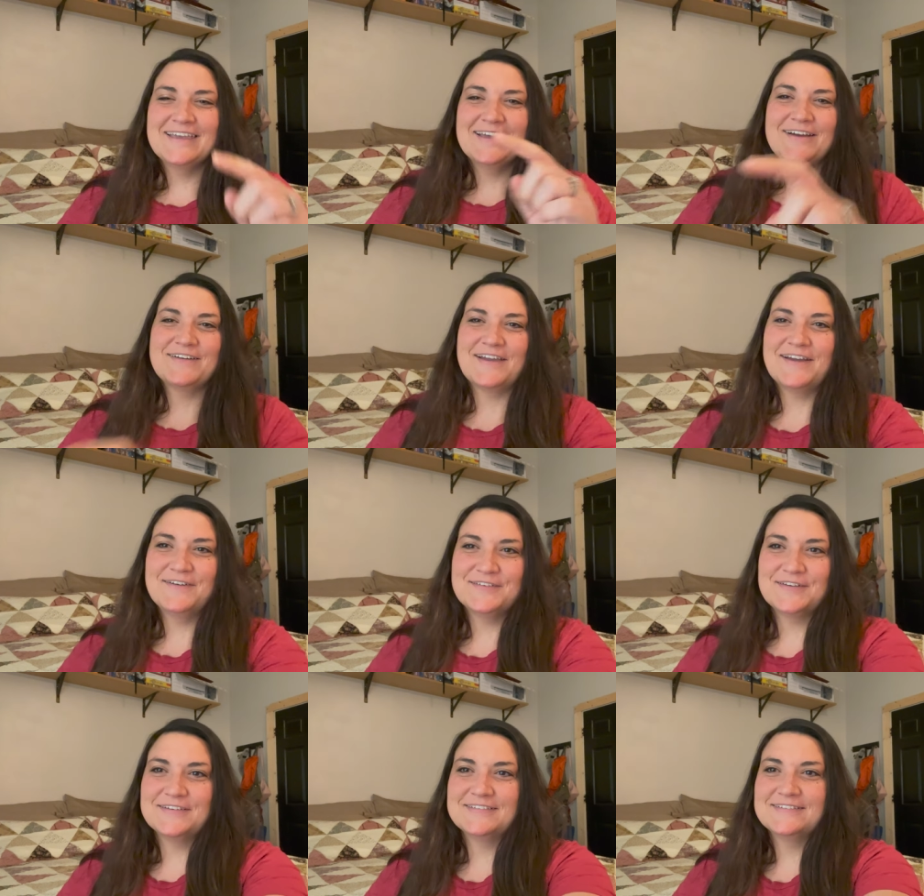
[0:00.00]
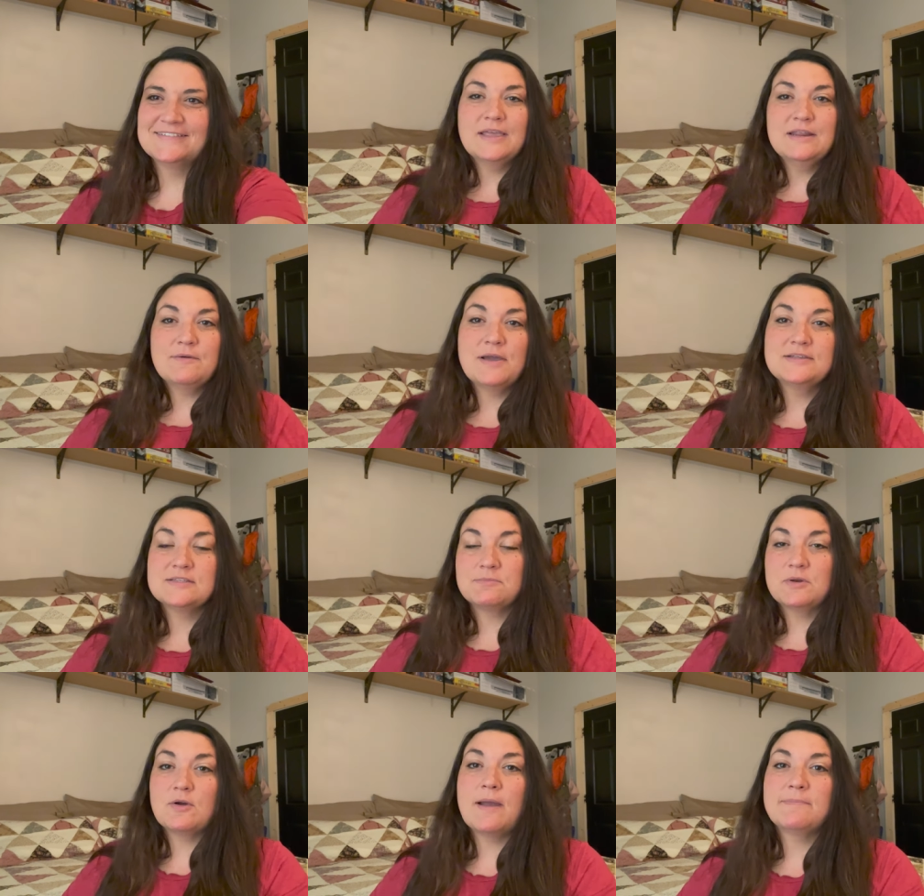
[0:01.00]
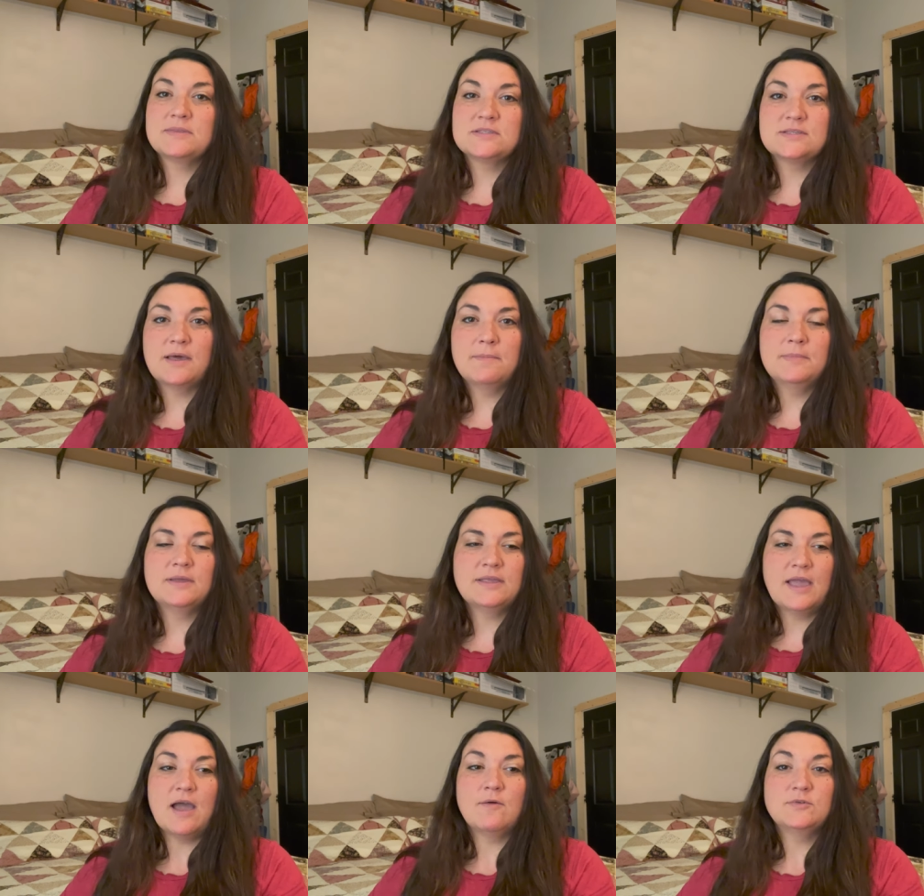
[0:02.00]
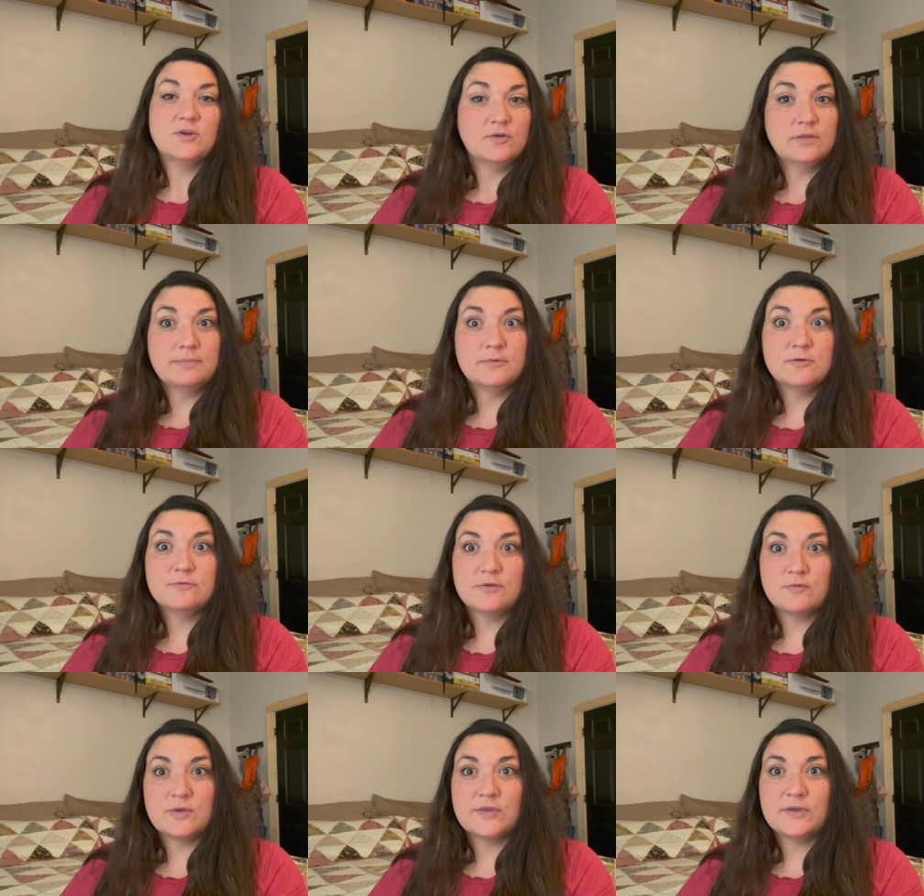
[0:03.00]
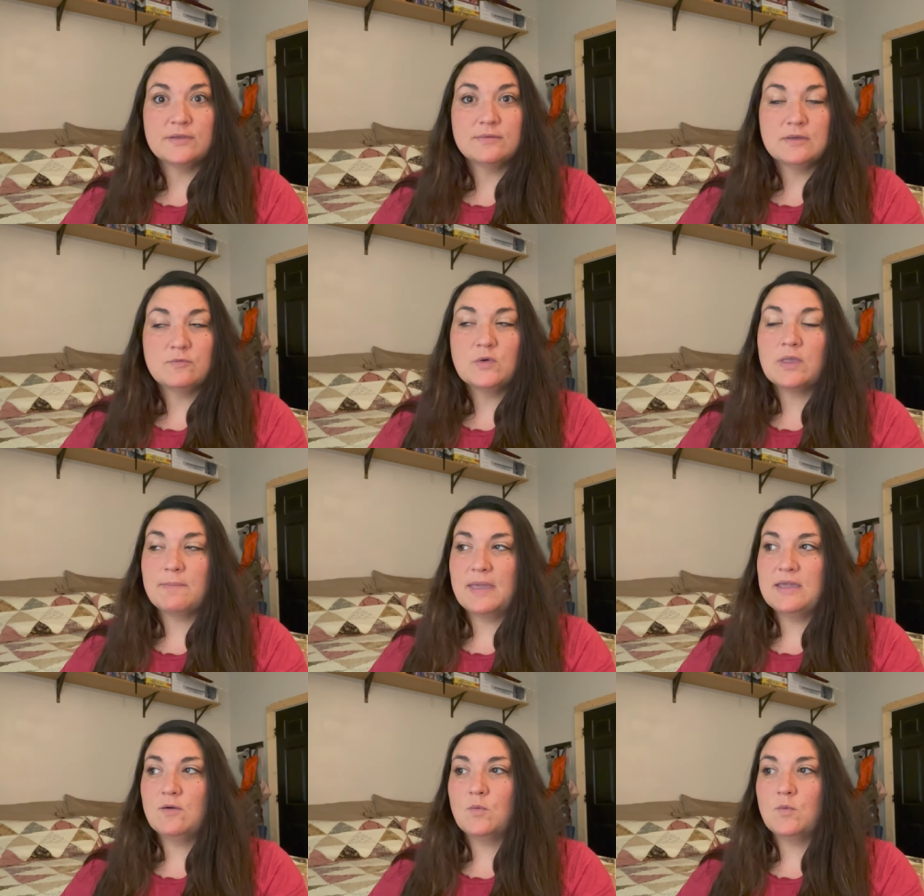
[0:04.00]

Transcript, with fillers: okay, hold on. Anyways, I'm gonna wrap this up, but yeah, I would totally move if we could, if we could make it